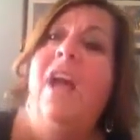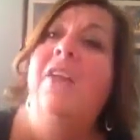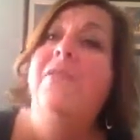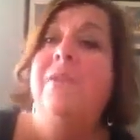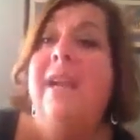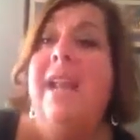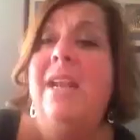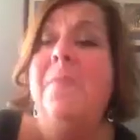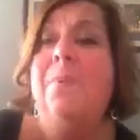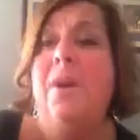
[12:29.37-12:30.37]
I've
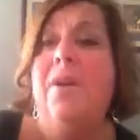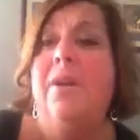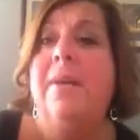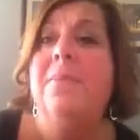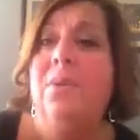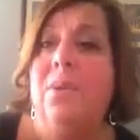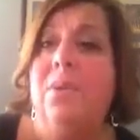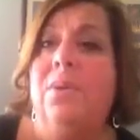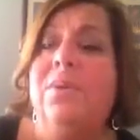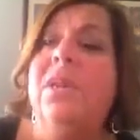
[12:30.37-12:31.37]
created a program
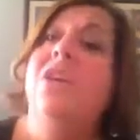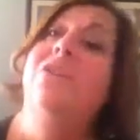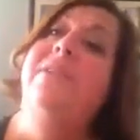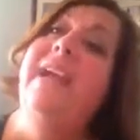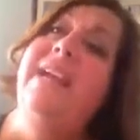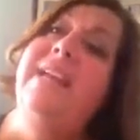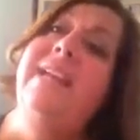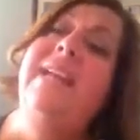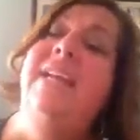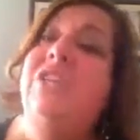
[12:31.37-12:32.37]
called
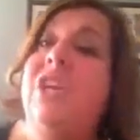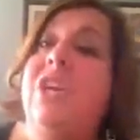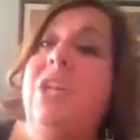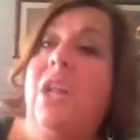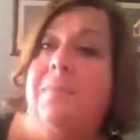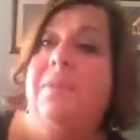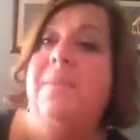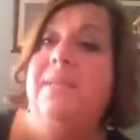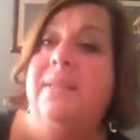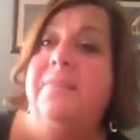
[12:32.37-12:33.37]
Creating Eternal
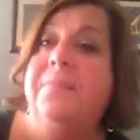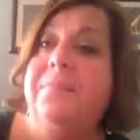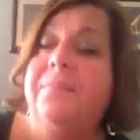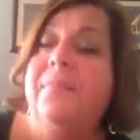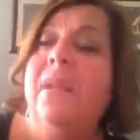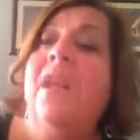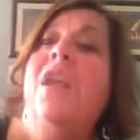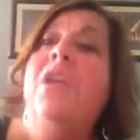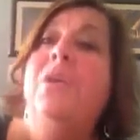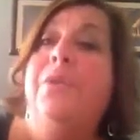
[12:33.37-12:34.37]
Optimism,
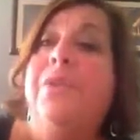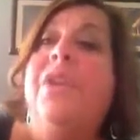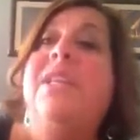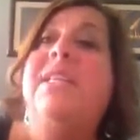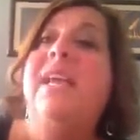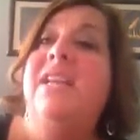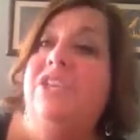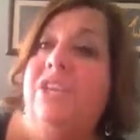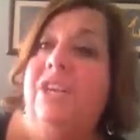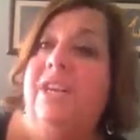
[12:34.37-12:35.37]
your 30-day
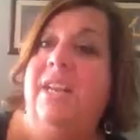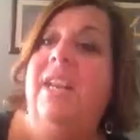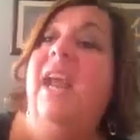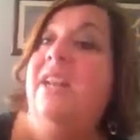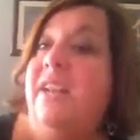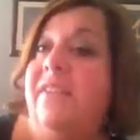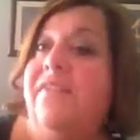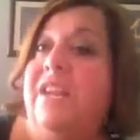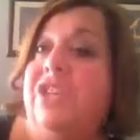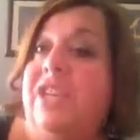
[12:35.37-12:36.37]
journey and
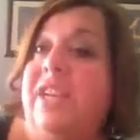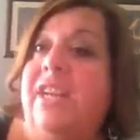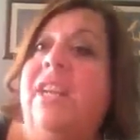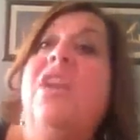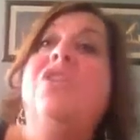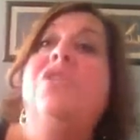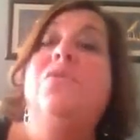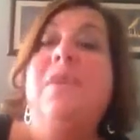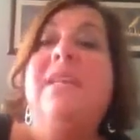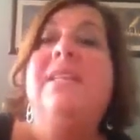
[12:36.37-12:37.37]
adventure
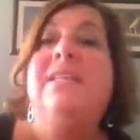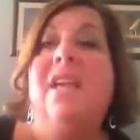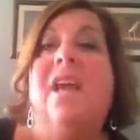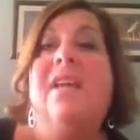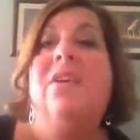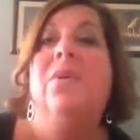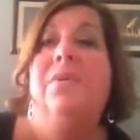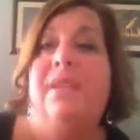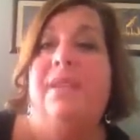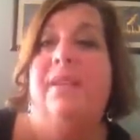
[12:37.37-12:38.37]
to redesigning your
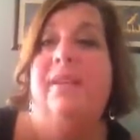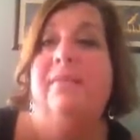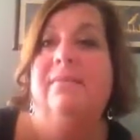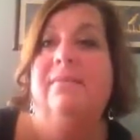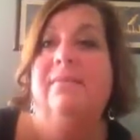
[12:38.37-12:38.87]
thinking.